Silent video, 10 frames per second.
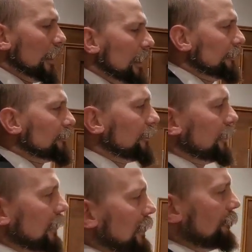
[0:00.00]
And
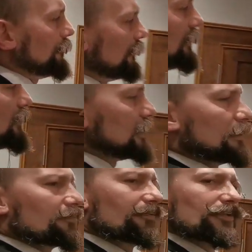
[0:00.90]
you see
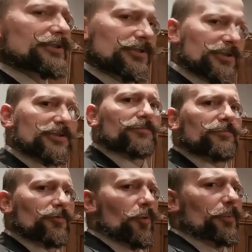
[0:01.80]
those fringes
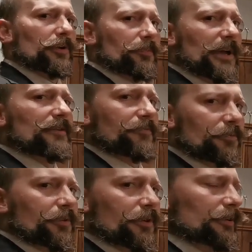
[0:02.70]
cropping up
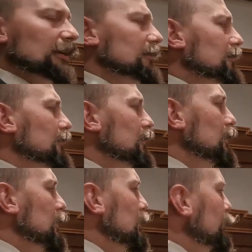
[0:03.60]
everywhere in
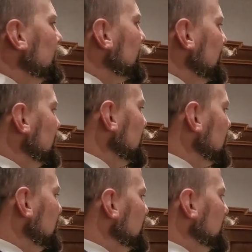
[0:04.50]
15th
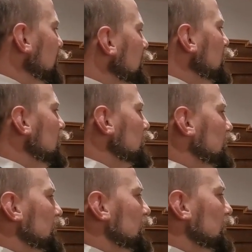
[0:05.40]
century
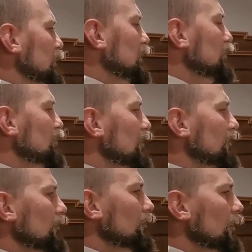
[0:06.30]
art in
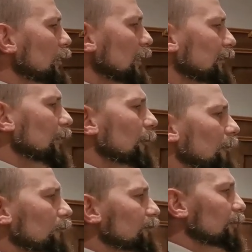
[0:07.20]
general, and
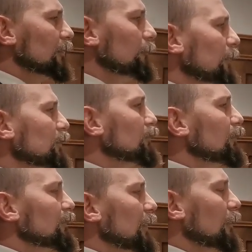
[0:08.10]
thereby also in the depictions
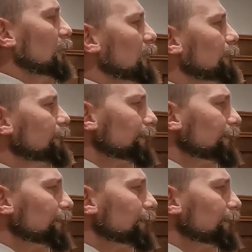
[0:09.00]
of said art.